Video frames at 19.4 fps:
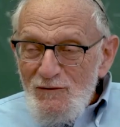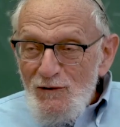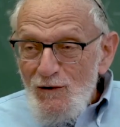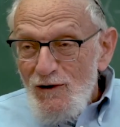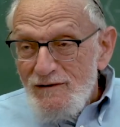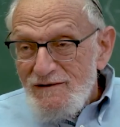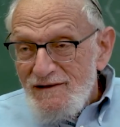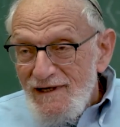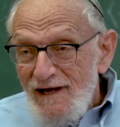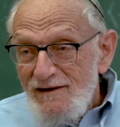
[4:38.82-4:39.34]
Well,
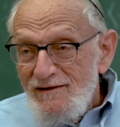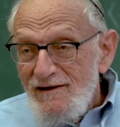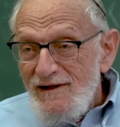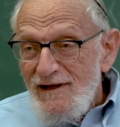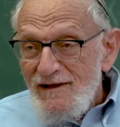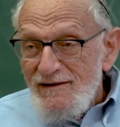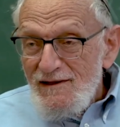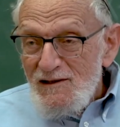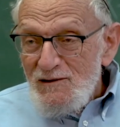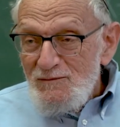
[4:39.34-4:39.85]
altogether
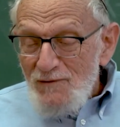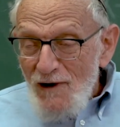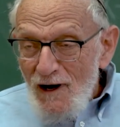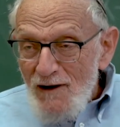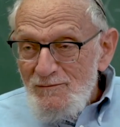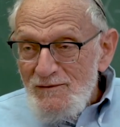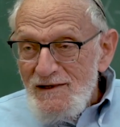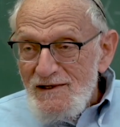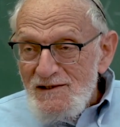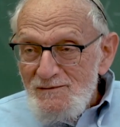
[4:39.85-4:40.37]
that the
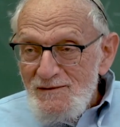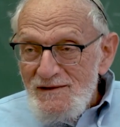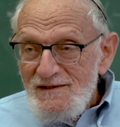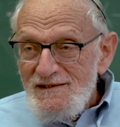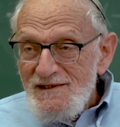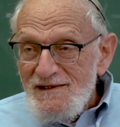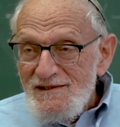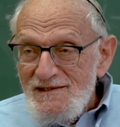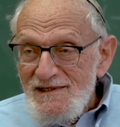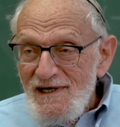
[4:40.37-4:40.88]
department has been
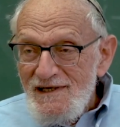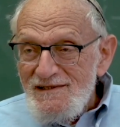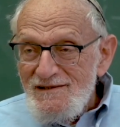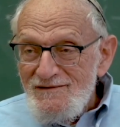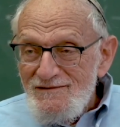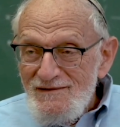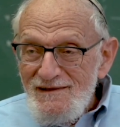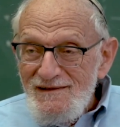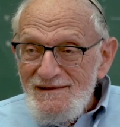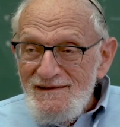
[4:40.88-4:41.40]

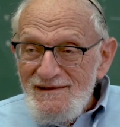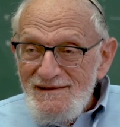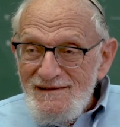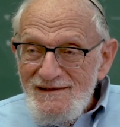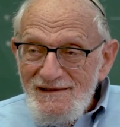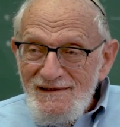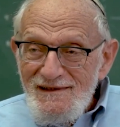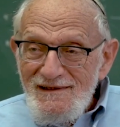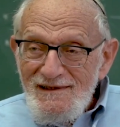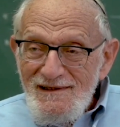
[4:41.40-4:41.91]
successful is
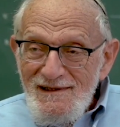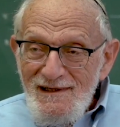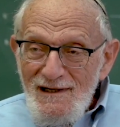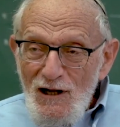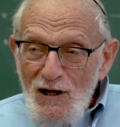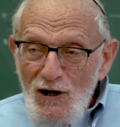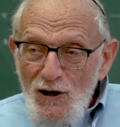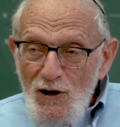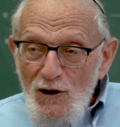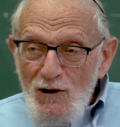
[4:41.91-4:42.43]

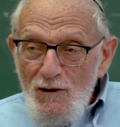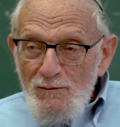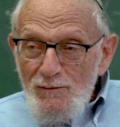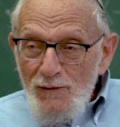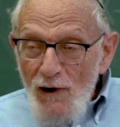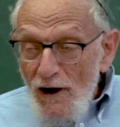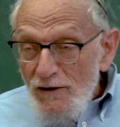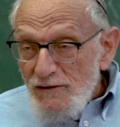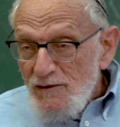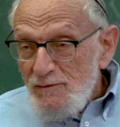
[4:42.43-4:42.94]

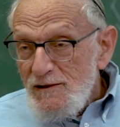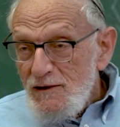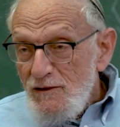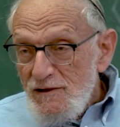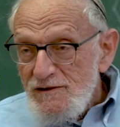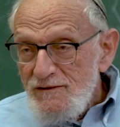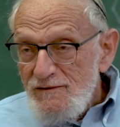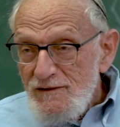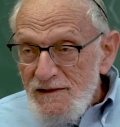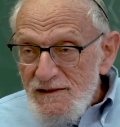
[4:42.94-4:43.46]
partly
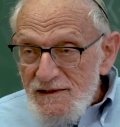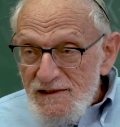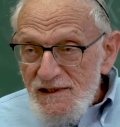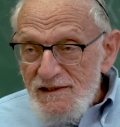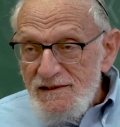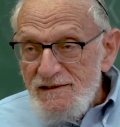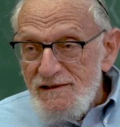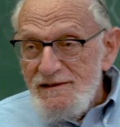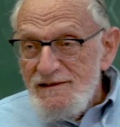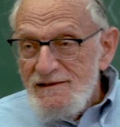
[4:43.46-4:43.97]
because of an
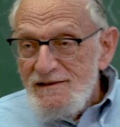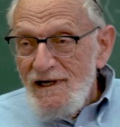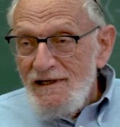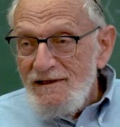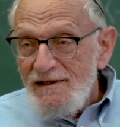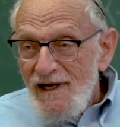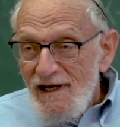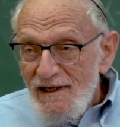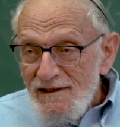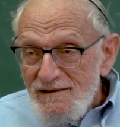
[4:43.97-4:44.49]
insistence
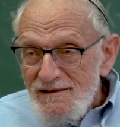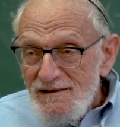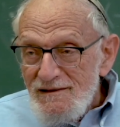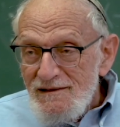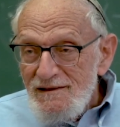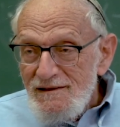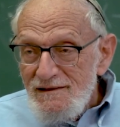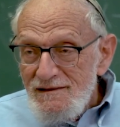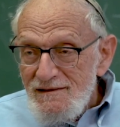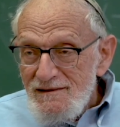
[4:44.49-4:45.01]
on
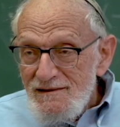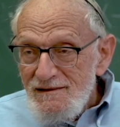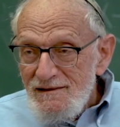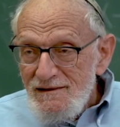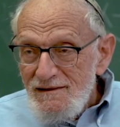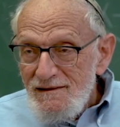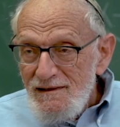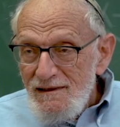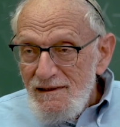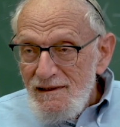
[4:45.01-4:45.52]
excellence,
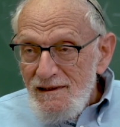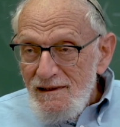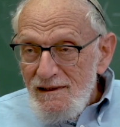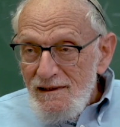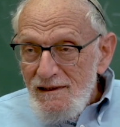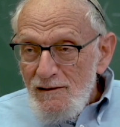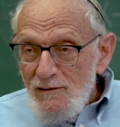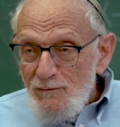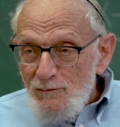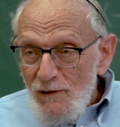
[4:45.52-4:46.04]

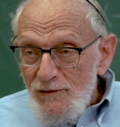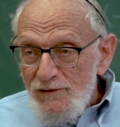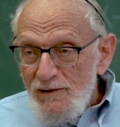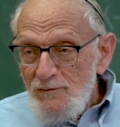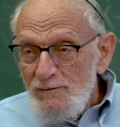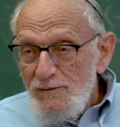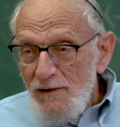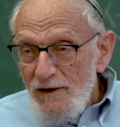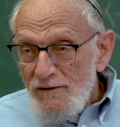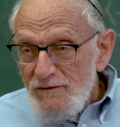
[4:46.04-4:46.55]
both on
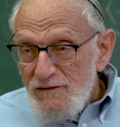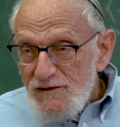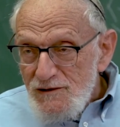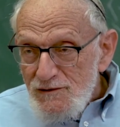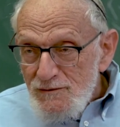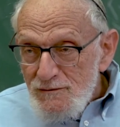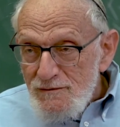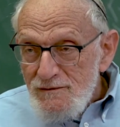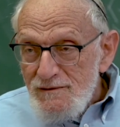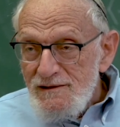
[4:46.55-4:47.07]
the part of
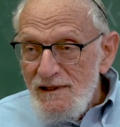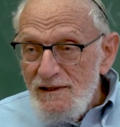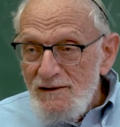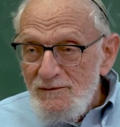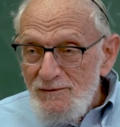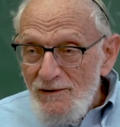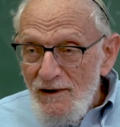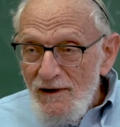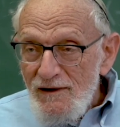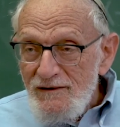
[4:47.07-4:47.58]
students and a
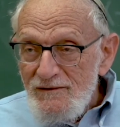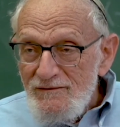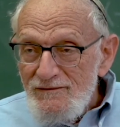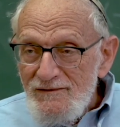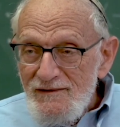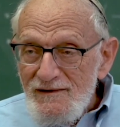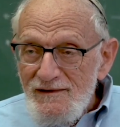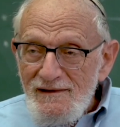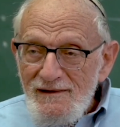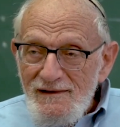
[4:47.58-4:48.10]
part of
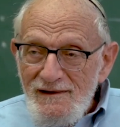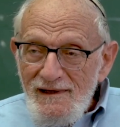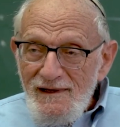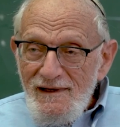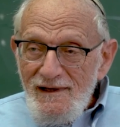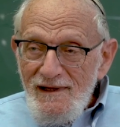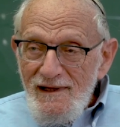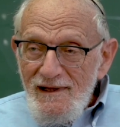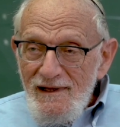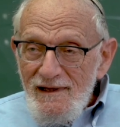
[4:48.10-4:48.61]

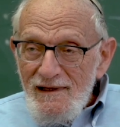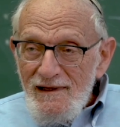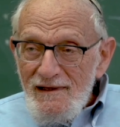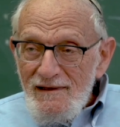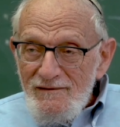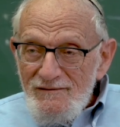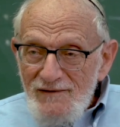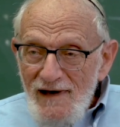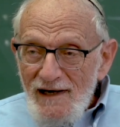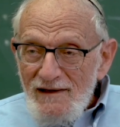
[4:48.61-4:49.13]

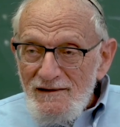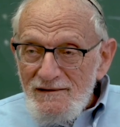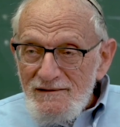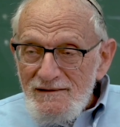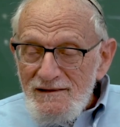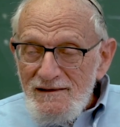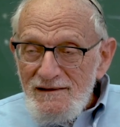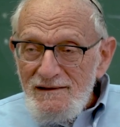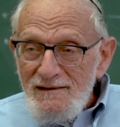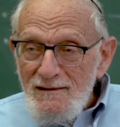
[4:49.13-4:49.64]

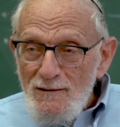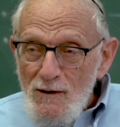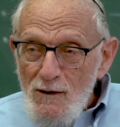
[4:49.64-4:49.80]
faculty.